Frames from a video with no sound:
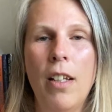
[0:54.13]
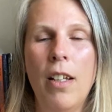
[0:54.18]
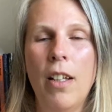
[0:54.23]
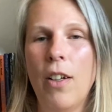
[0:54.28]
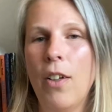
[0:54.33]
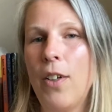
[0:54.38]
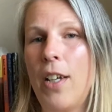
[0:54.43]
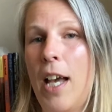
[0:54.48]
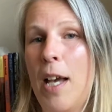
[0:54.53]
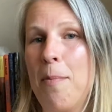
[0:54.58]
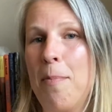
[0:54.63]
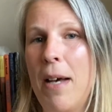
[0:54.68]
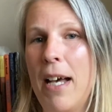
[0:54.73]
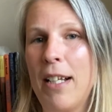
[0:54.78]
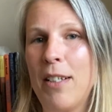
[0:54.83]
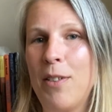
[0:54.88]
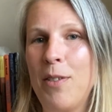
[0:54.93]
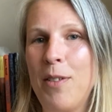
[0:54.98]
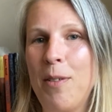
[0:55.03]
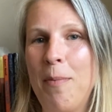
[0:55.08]
Okay,
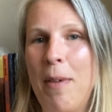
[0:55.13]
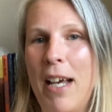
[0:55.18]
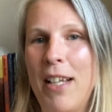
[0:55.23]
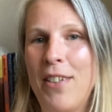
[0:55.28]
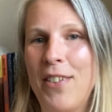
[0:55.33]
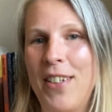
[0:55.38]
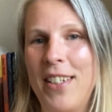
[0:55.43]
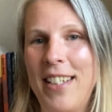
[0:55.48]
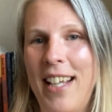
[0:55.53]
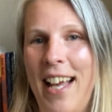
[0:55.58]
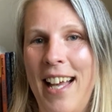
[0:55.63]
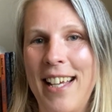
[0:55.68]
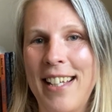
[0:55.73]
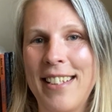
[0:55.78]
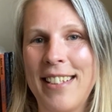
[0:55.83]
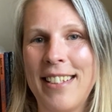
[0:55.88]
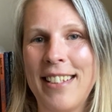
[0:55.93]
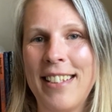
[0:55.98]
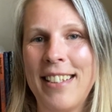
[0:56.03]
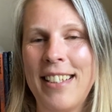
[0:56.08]
back to the matter at
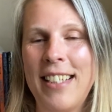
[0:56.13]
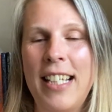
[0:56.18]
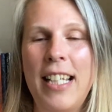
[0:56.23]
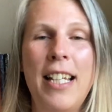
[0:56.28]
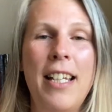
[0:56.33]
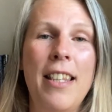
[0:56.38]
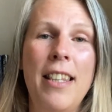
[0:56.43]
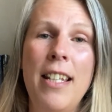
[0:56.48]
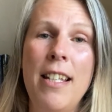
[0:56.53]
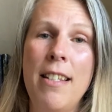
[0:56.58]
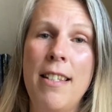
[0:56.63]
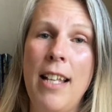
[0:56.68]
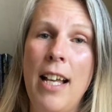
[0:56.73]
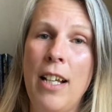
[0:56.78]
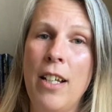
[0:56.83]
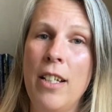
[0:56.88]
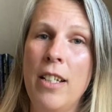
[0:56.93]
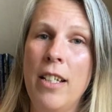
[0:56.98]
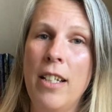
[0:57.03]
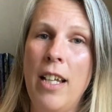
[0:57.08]
hand. This
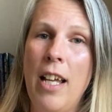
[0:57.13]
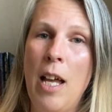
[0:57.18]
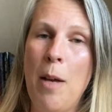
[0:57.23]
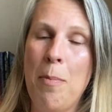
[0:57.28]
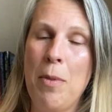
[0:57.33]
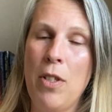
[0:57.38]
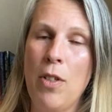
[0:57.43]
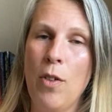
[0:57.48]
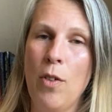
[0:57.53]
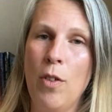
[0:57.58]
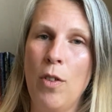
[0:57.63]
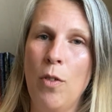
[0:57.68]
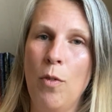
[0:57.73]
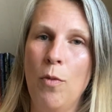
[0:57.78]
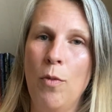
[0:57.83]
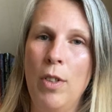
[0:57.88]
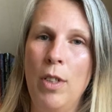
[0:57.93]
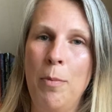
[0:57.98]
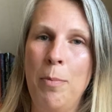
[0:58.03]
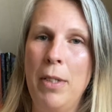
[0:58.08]
second episode
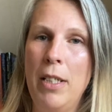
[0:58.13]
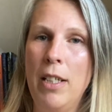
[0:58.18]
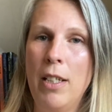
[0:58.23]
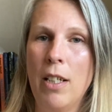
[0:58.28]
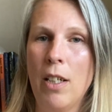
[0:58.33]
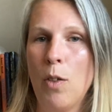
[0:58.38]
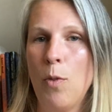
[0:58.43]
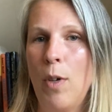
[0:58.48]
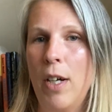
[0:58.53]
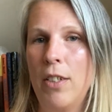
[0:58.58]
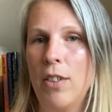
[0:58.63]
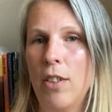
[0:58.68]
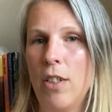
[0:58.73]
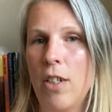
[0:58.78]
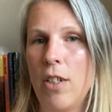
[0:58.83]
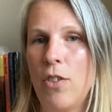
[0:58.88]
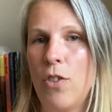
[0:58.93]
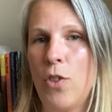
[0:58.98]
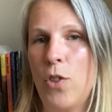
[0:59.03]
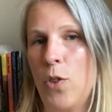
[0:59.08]
will be quite a
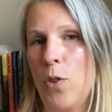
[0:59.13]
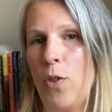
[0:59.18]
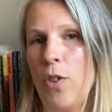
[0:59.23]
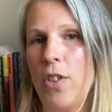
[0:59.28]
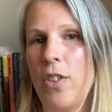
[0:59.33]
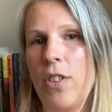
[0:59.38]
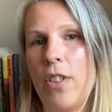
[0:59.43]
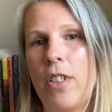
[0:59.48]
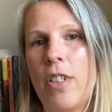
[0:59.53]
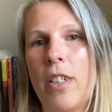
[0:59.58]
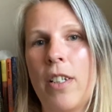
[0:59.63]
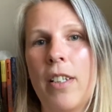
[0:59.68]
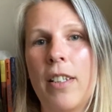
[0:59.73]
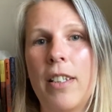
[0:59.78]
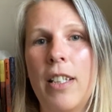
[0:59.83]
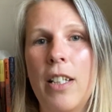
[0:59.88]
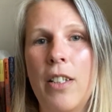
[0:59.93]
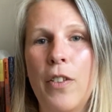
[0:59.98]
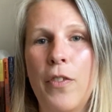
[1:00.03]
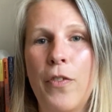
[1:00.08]
lot shorter
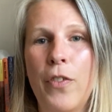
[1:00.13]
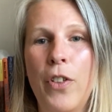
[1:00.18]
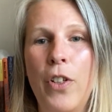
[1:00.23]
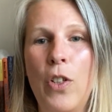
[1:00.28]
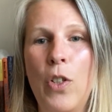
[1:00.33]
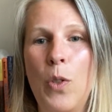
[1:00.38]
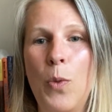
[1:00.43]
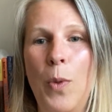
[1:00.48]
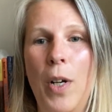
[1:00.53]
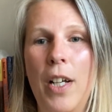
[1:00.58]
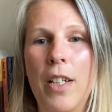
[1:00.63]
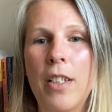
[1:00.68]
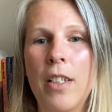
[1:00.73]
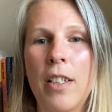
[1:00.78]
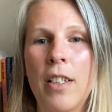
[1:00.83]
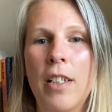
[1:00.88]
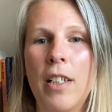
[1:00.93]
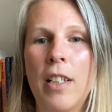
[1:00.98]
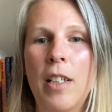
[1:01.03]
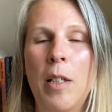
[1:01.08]
than the first one,
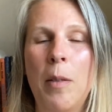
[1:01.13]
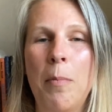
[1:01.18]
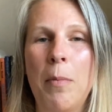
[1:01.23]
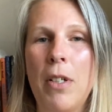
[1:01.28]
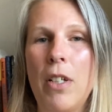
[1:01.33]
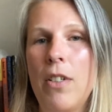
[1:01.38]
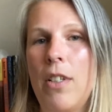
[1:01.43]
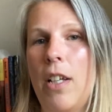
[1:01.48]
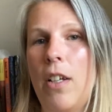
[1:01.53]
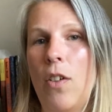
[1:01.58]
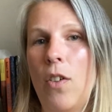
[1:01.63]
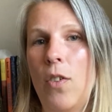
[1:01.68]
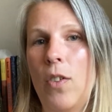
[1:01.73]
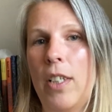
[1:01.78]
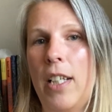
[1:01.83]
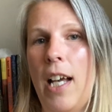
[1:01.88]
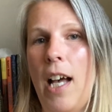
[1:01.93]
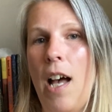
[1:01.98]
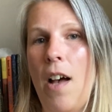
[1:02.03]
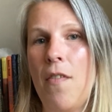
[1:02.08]
because I
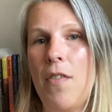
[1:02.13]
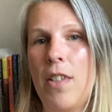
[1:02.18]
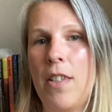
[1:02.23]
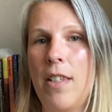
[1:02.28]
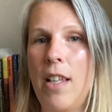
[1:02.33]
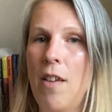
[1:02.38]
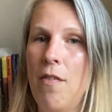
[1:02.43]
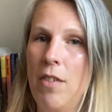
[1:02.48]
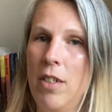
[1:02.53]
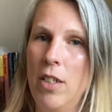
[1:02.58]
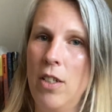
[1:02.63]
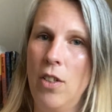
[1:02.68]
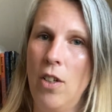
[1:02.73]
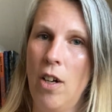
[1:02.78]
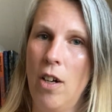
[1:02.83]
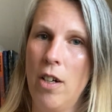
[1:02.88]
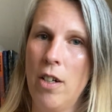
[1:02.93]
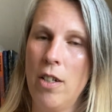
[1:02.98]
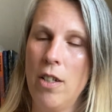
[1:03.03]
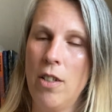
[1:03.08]
only have 7
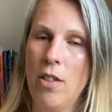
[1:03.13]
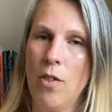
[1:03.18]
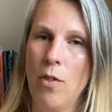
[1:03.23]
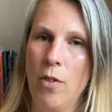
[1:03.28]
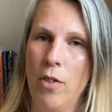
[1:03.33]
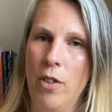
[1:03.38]
yarns or